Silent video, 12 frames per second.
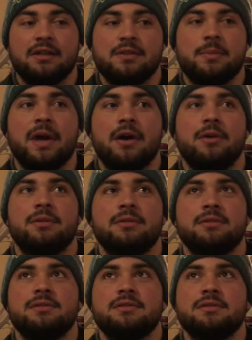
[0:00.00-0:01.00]
It's about
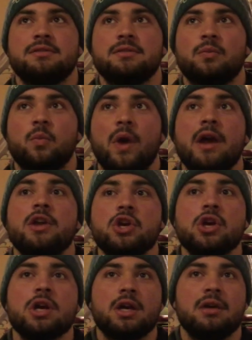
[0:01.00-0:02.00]
where
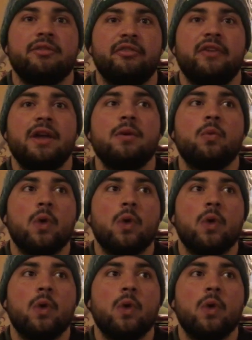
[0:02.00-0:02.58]
you're a good fit,